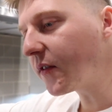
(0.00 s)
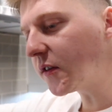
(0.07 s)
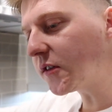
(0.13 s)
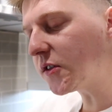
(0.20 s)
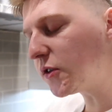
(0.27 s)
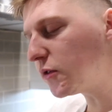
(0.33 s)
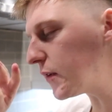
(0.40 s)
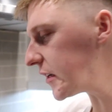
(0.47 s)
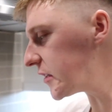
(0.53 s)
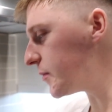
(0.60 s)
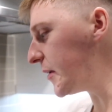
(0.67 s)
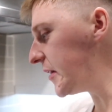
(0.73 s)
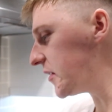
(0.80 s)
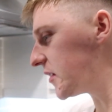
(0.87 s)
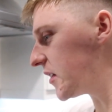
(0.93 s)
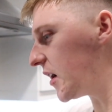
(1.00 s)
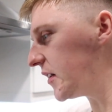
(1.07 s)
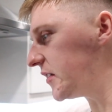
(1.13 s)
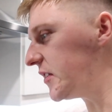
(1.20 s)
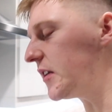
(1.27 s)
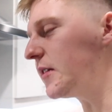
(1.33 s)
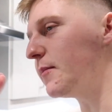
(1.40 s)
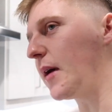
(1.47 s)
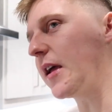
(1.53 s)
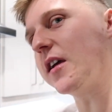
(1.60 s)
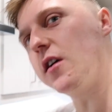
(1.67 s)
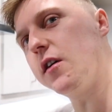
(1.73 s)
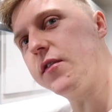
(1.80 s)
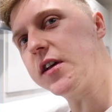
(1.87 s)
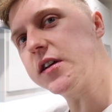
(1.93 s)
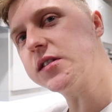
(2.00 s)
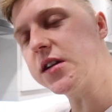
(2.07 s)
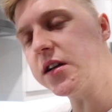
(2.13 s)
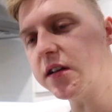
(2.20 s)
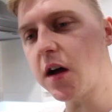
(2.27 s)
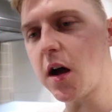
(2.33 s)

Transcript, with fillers: the two recipes that I didn't make, obviously,